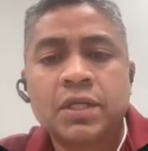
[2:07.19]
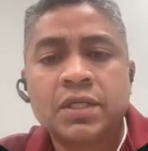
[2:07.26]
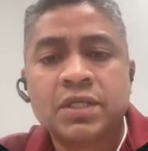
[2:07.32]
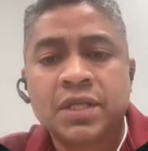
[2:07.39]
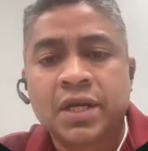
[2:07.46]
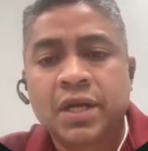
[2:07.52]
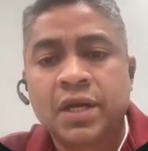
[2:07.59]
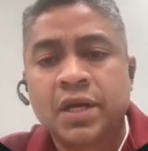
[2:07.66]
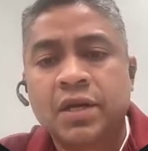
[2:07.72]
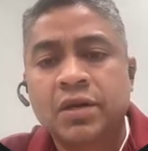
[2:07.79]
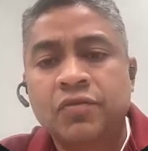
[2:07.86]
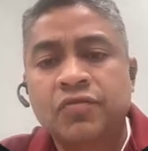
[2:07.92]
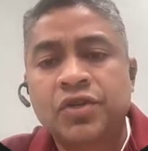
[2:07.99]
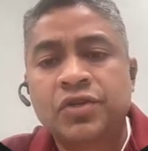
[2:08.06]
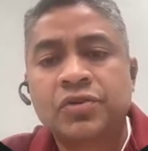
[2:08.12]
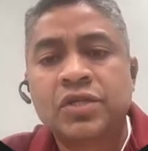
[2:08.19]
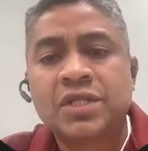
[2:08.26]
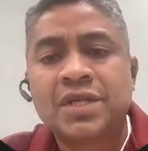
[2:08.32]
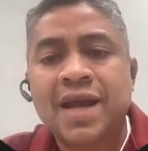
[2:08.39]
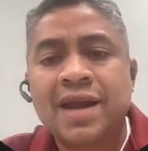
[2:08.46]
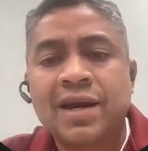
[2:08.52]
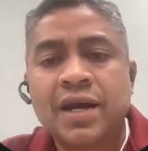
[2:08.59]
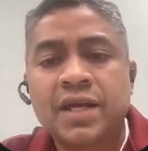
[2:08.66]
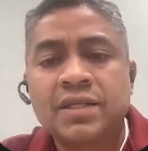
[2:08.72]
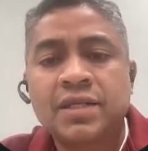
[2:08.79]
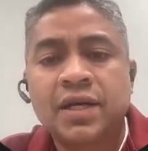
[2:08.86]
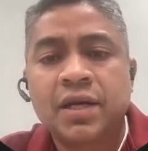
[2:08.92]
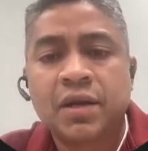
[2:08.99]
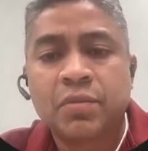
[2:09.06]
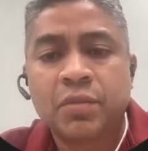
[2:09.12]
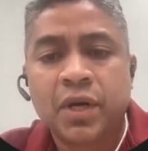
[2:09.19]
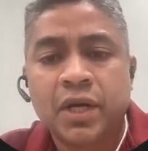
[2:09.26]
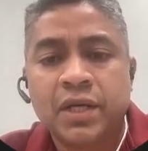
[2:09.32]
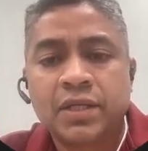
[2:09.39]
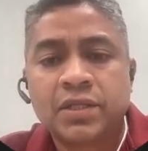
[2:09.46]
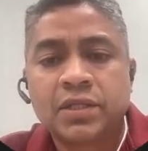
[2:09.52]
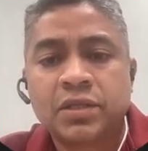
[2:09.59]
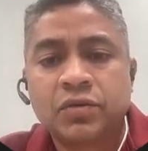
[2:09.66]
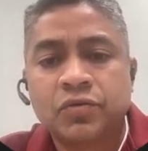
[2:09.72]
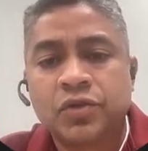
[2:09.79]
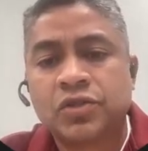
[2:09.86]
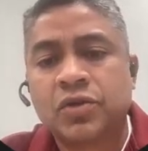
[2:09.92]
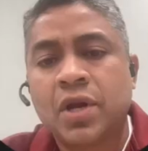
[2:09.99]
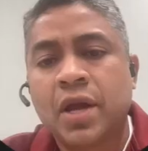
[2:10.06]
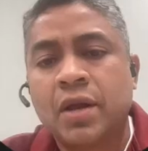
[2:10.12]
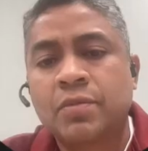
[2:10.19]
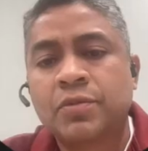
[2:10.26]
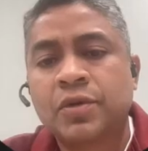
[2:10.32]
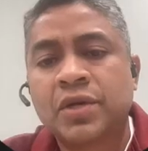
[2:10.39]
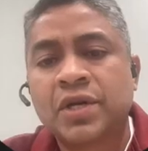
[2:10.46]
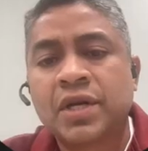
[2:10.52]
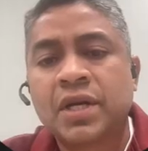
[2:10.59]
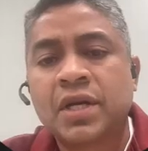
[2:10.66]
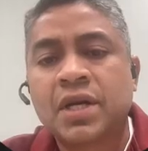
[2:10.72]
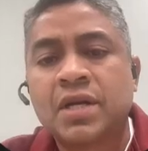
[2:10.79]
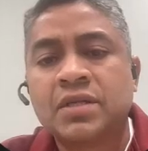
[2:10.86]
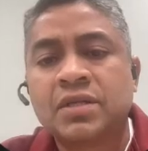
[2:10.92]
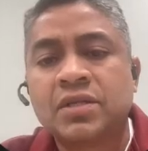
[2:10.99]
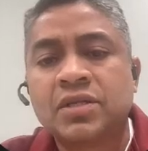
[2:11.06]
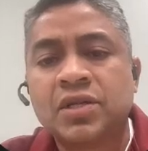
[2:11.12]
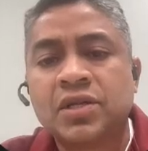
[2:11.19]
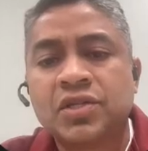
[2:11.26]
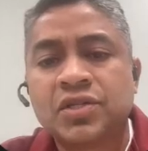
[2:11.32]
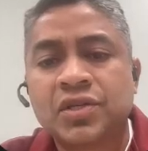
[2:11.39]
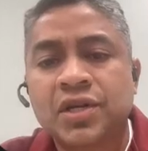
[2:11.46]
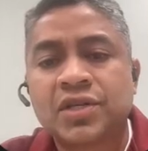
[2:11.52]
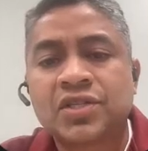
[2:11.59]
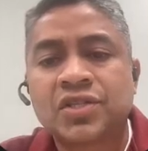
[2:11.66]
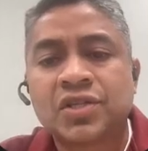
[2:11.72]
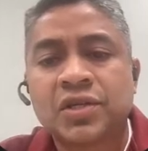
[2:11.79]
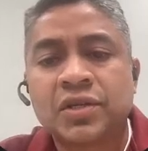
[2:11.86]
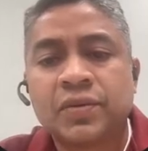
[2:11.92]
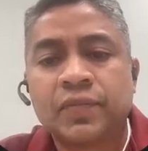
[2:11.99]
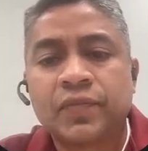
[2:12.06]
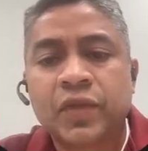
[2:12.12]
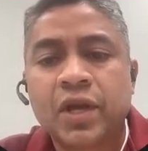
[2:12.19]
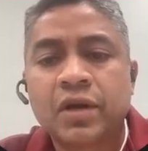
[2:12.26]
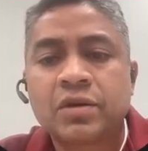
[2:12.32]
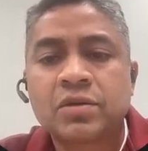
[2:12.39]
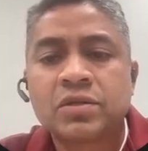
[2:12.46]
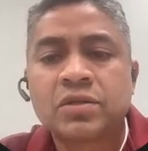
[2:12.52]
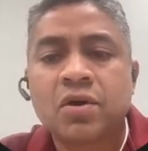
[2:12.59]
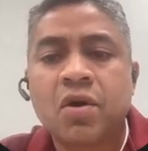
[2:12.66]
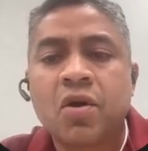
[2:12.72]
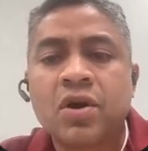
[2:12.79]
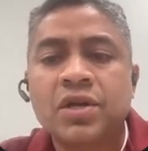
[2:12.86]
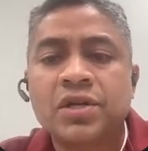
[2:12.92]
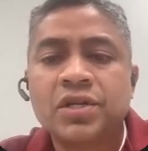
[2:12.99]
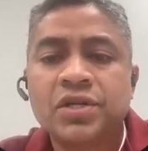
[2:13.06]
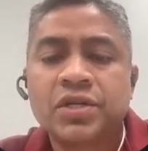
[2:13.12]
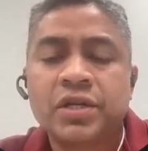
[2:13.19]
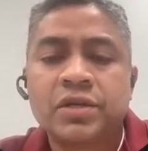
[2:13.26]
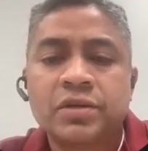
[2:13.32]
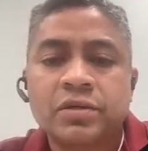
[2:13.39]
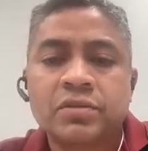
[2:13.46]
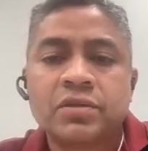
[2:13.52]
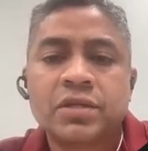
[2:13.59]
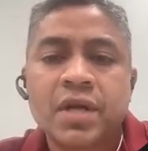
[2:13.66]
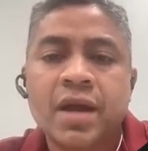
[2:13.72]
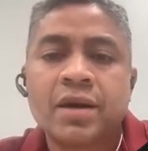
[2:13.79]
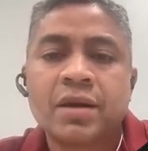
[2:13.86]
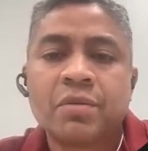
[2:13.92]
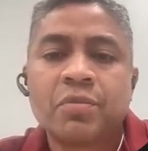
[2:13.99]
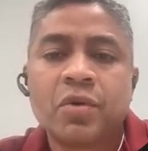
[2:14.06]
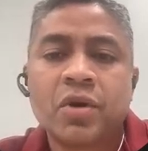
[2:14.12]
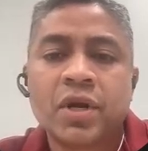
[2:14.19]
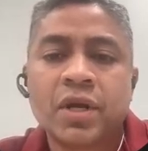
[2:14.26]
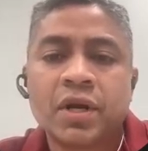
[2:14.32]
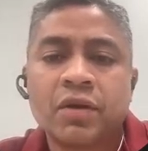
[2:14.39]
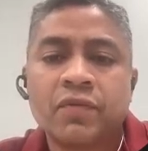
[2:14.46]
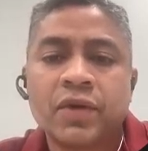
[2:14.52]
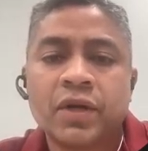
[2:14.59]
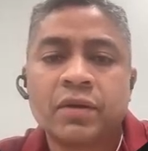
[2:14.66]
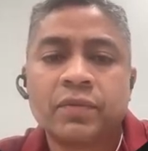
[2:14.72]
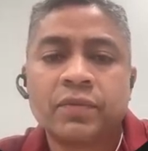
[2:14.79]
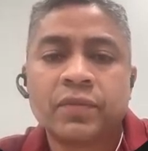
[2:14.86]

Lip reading: Second, we should standardize the templates, which will help to create a consistent structure across all initiatives and reporting level.